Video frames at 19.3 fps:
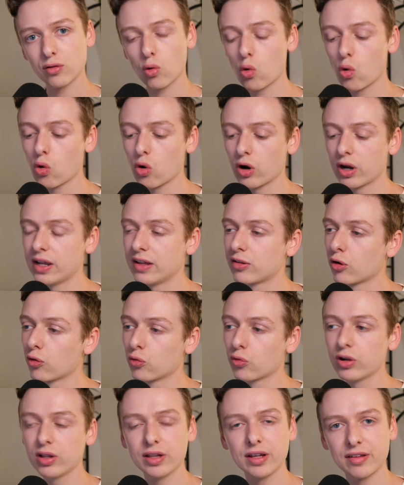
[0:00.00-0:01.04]
or it's a
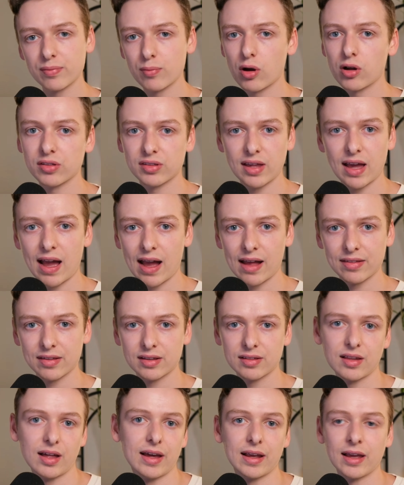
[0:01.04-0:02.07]
really small task
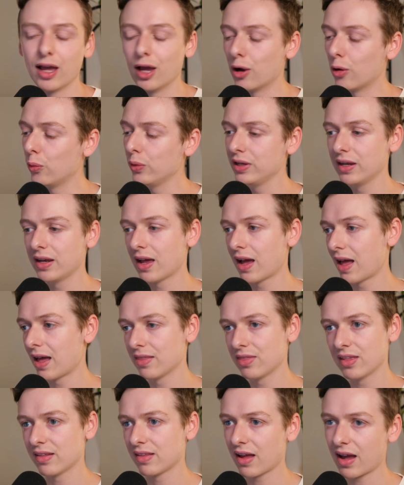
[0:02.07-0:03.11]
like we need to add
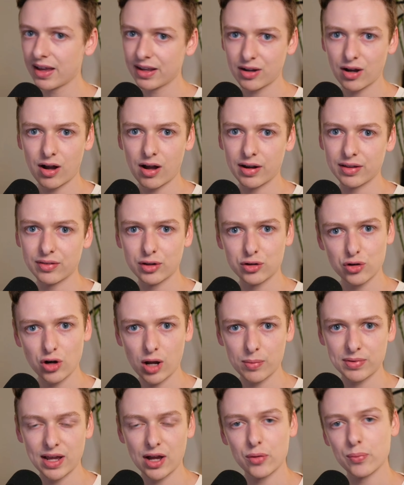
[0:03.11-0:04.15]
this icon in the
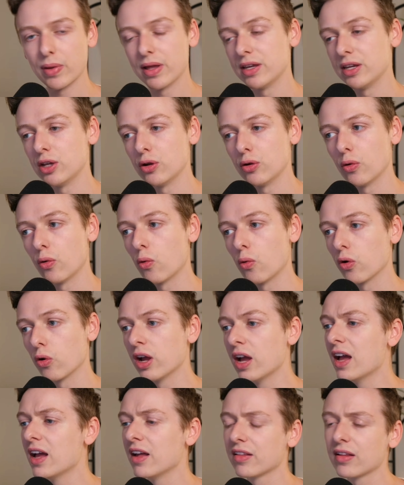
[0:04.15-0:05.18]
drop down menu, or
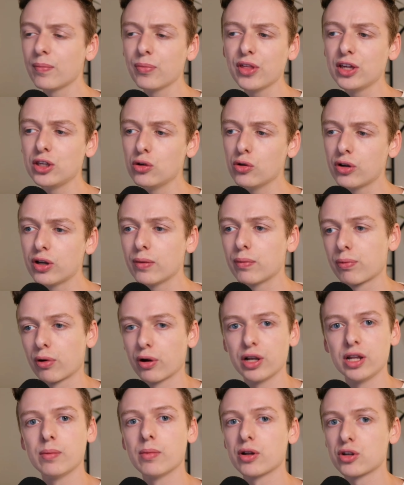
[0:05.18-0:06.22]
something you could
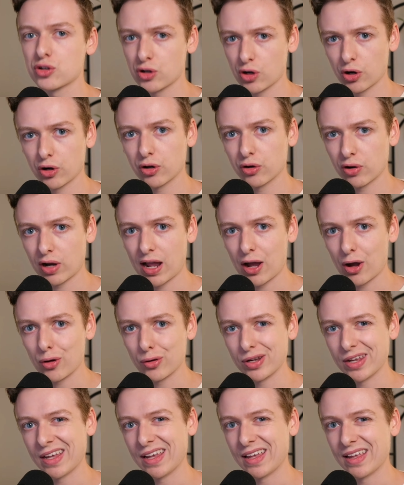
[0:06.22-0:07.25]
pretty much turn around
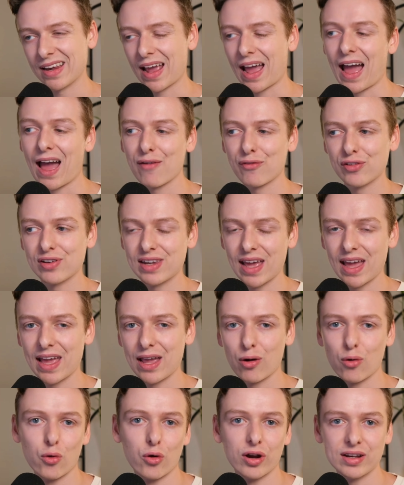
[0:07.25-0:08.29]
in half a day
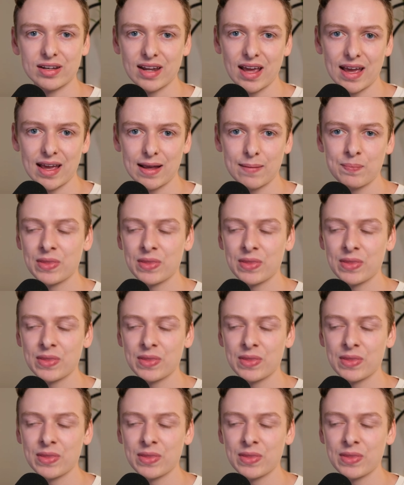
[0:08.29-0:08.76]
or a day.